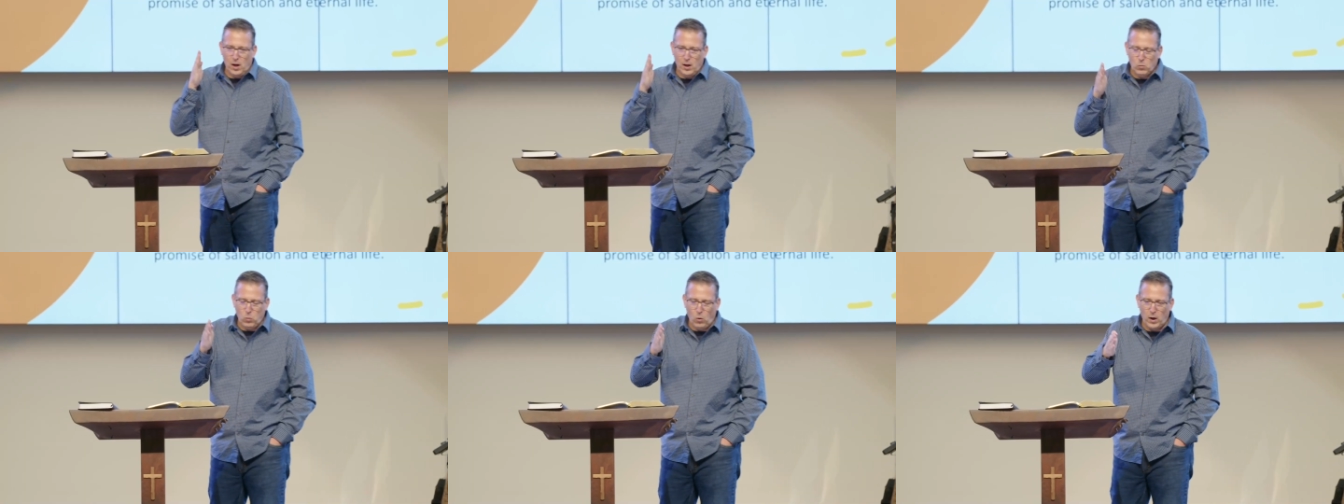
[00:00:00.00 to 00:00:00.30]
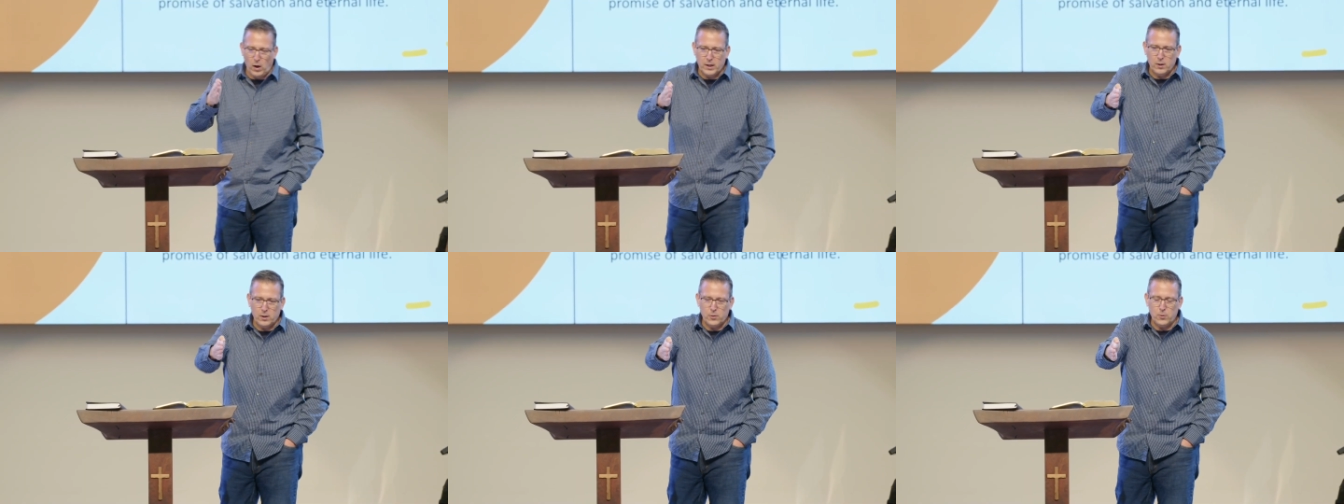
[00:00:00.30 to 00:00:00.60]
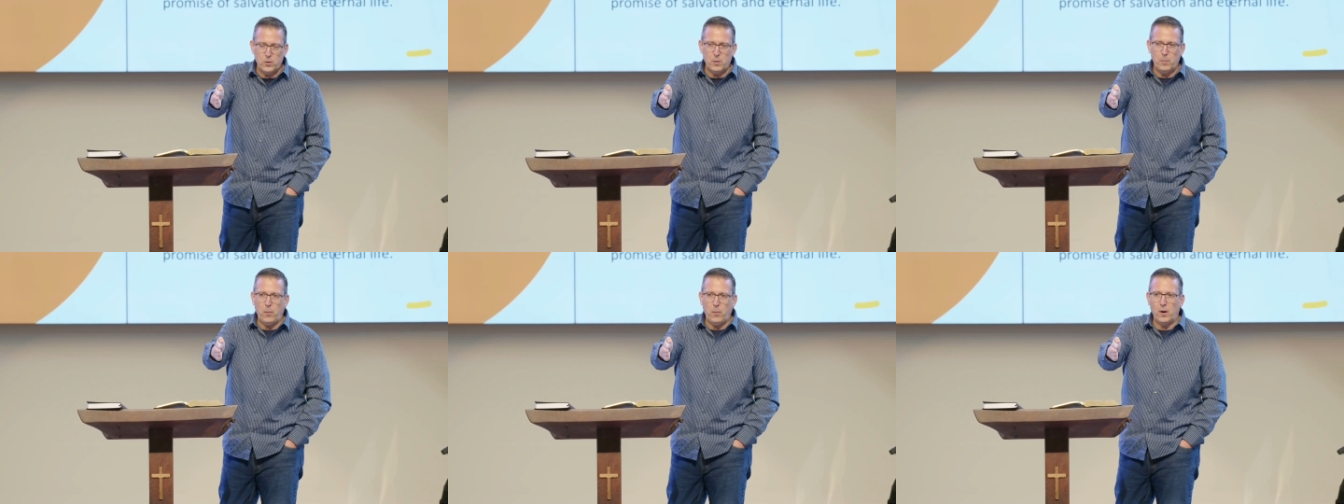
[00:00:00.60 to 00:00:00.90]
walking through
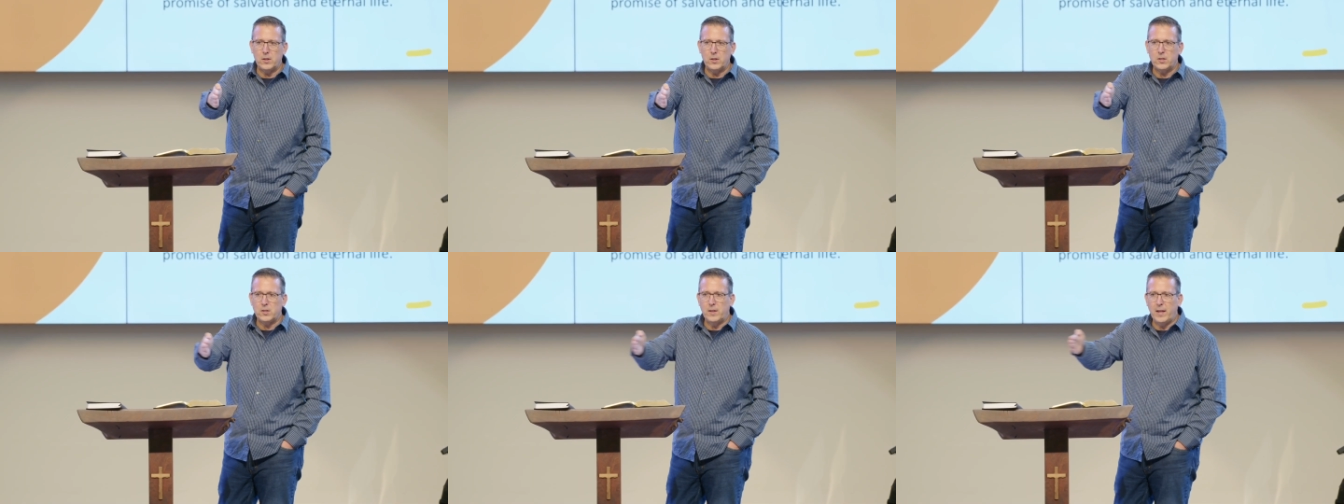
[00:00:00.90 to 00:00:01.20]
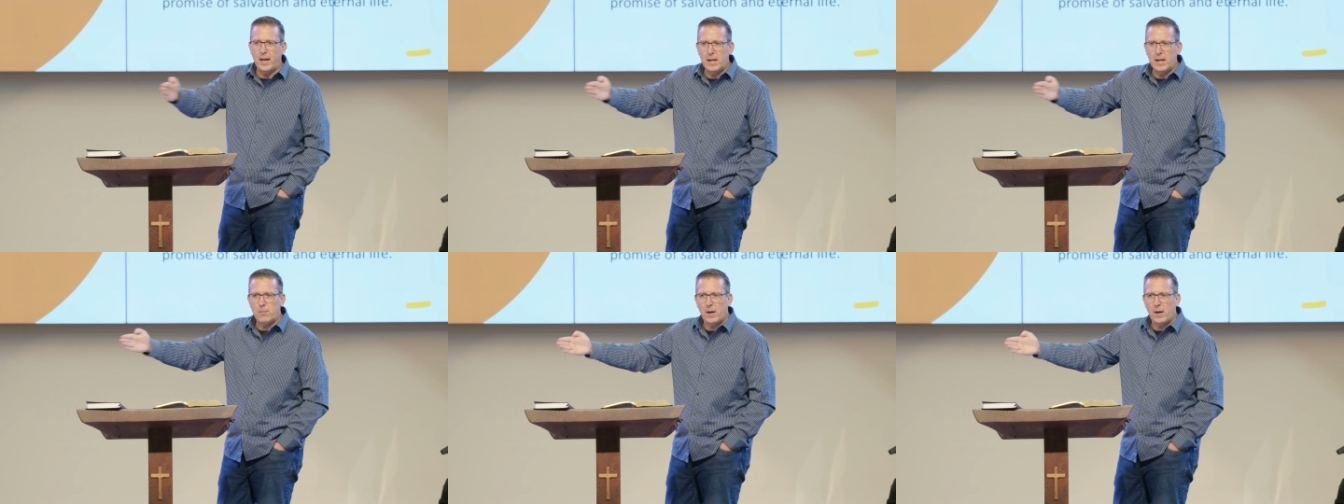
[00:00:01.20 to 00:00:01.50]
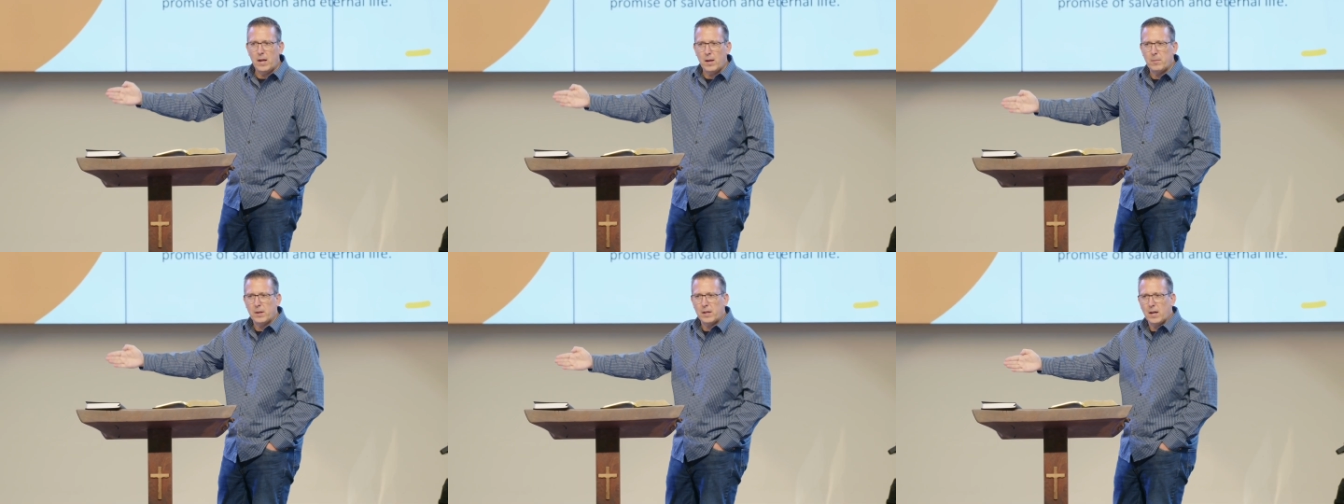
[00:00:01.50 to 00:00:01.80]
the parts in the
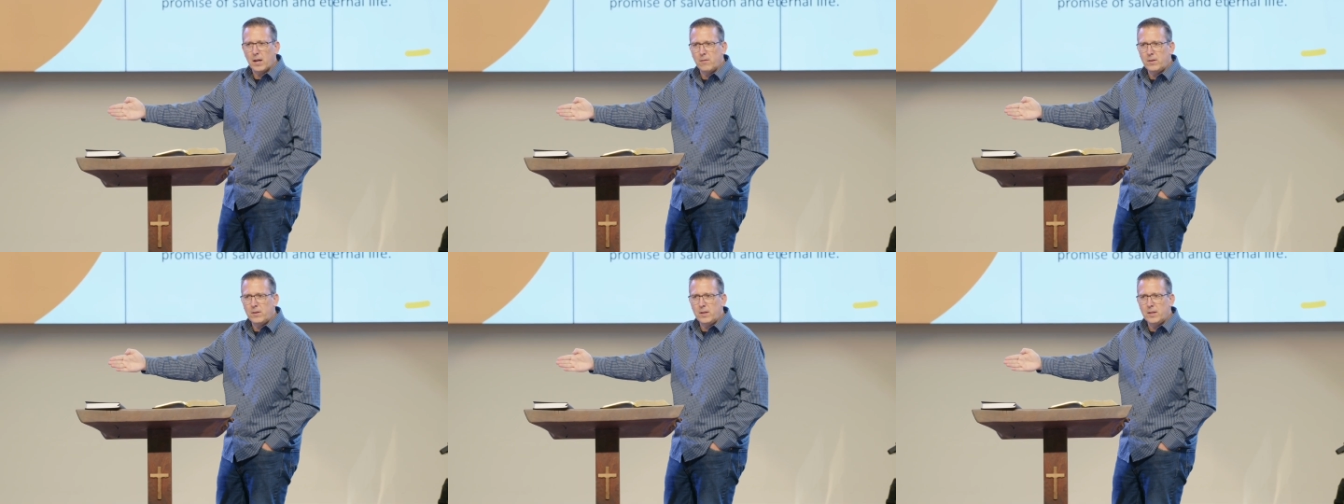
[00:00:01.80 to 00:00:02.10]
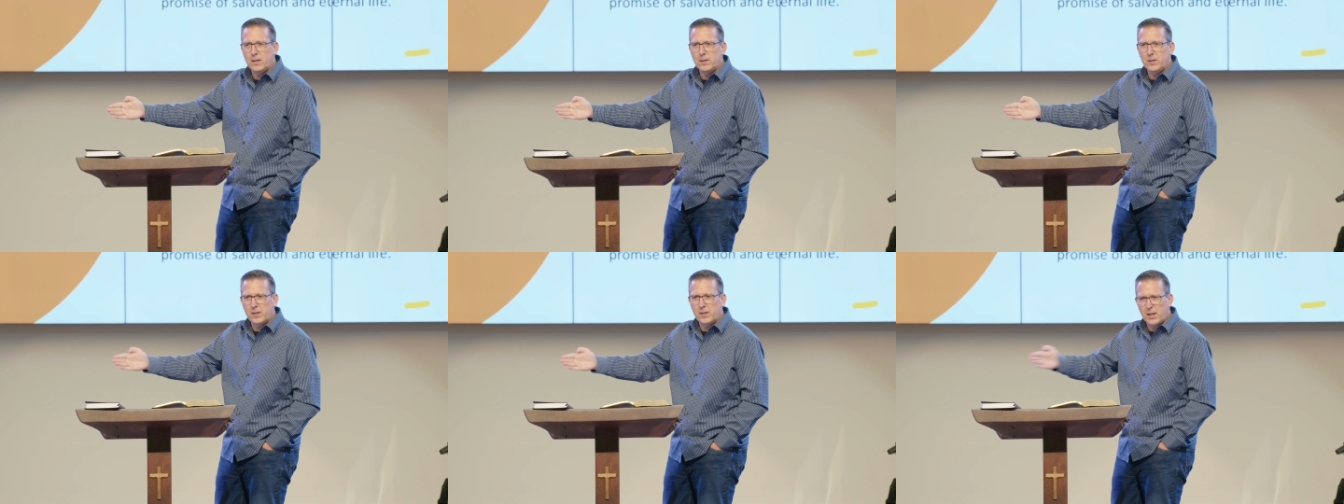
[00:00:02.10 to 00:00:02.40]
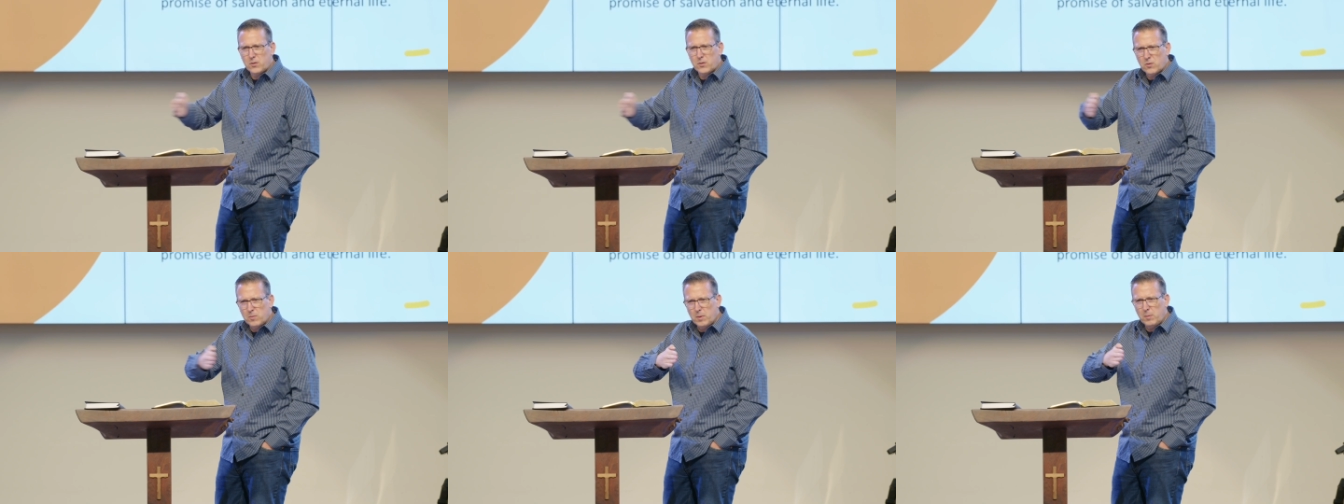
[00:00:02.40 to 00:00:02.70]
Abrahamic covenant. Do you
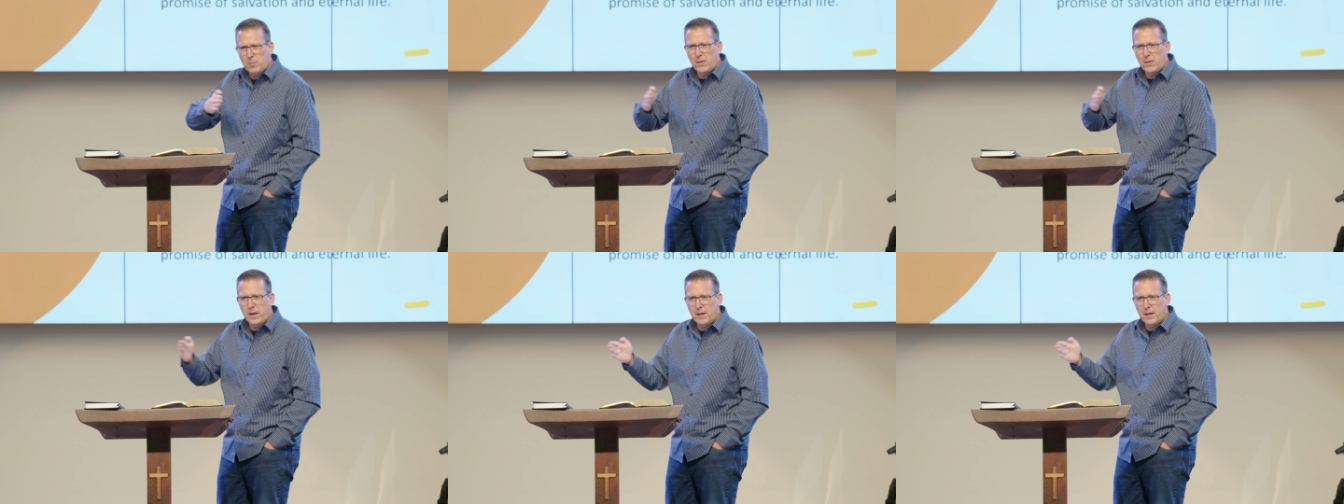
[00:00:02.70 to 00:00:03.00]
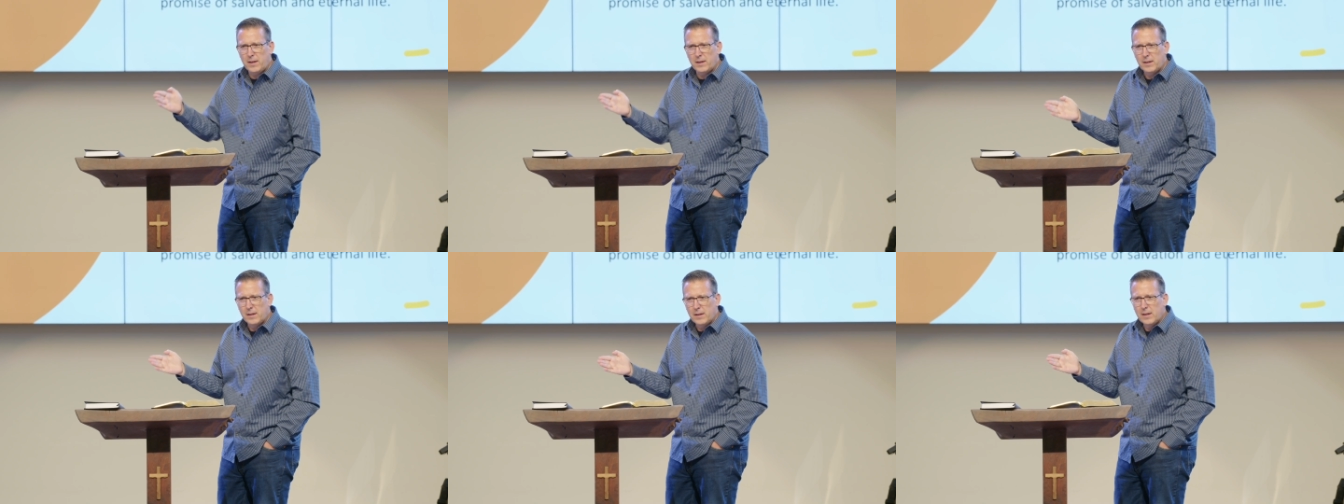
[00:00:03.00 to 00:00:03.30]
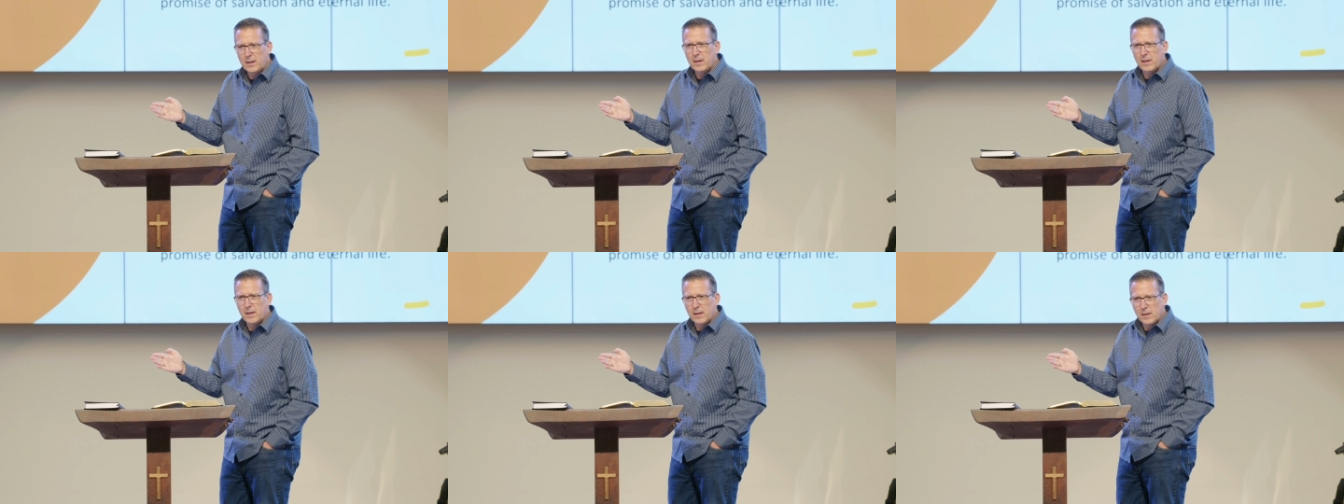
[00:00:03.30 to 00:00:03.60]
guys remember that?
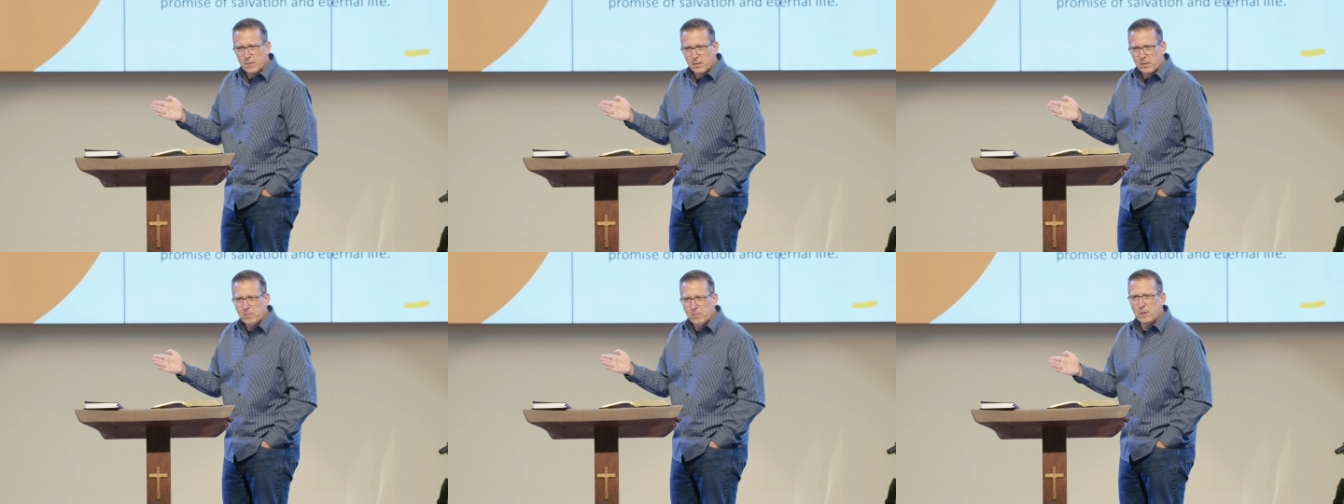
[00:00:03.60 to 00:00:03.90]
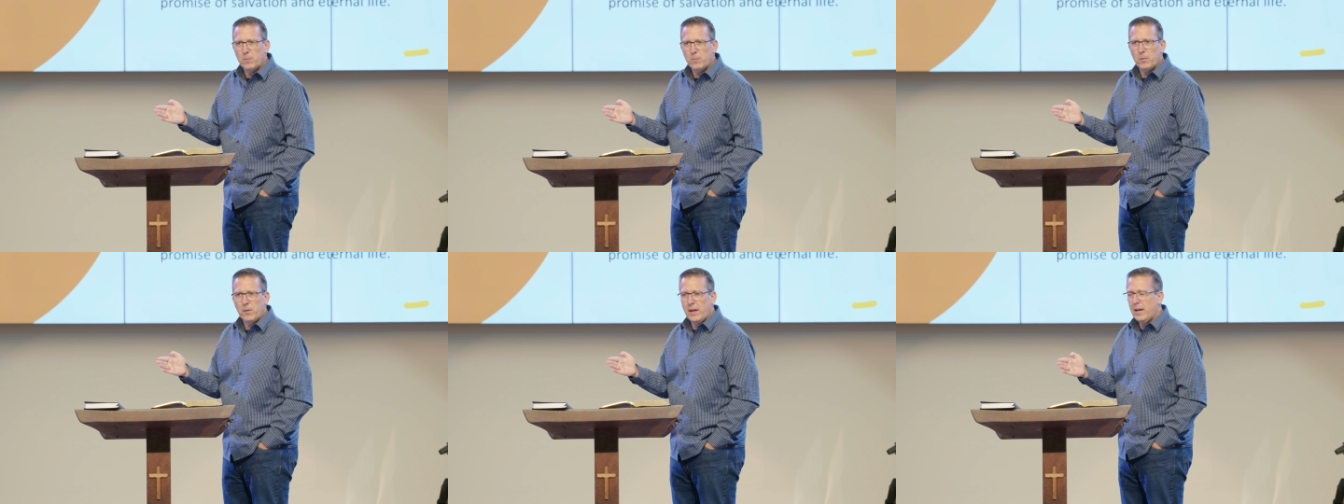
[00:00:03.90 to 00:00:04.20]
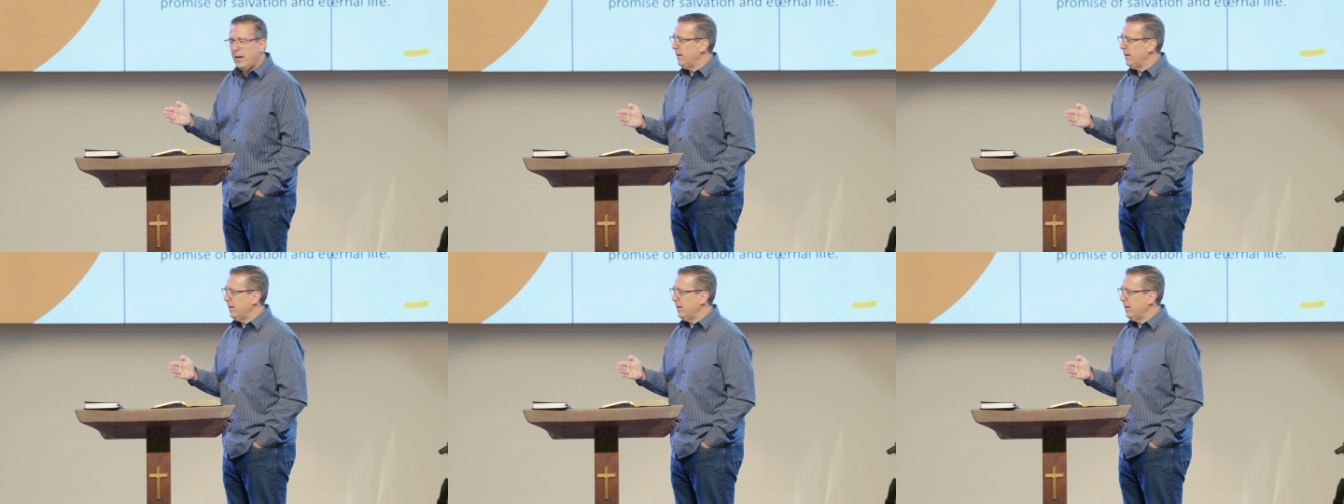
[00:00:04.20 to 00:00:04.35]
Remember that?